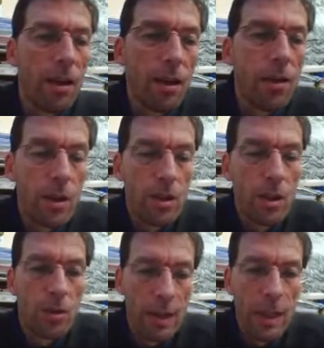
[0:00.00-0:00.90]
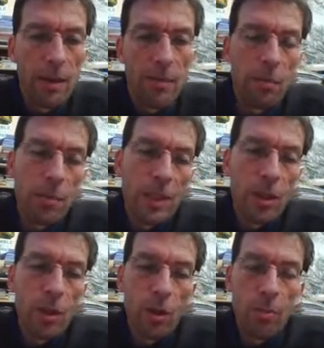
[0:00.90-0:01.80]
So, yeah,
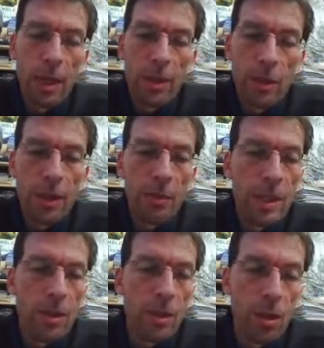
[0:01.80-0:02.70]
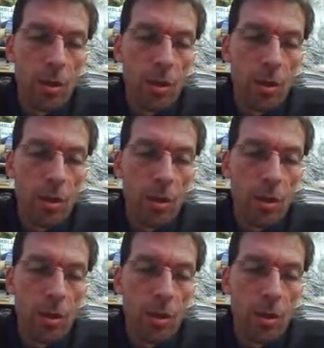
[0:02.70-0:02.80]
Mr. Delumle, during Mr.